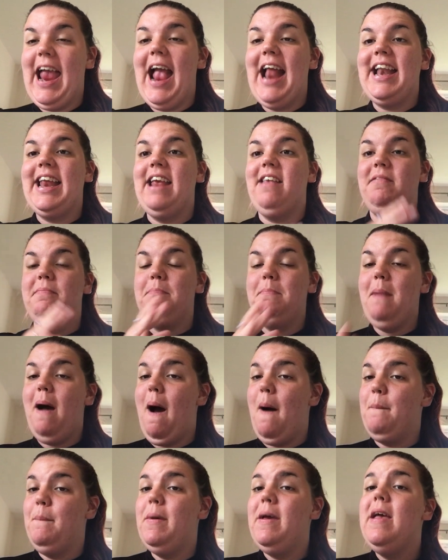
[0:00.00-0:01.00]
And his
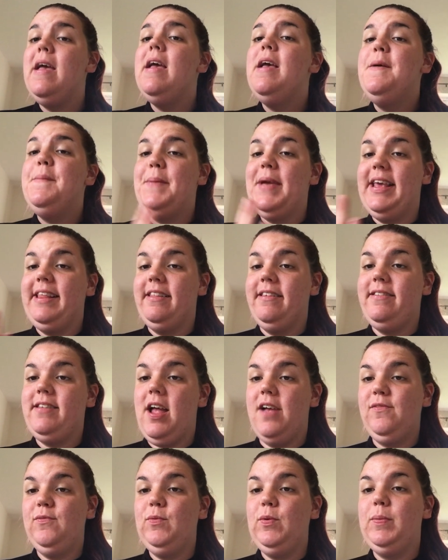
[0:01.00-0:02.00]
mum being the
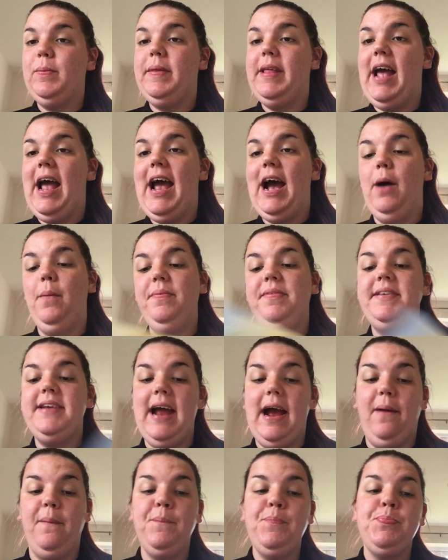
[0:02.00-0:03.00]
servant woman that helps.
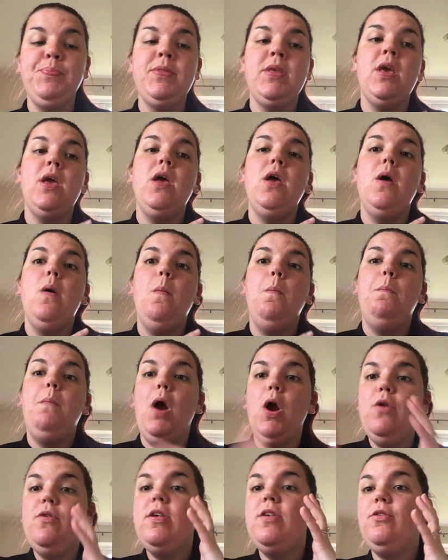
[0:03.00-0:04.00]
Now,
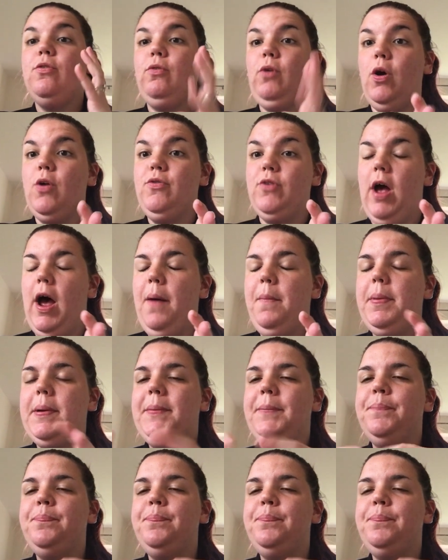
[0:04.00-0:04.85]
Moses grows up.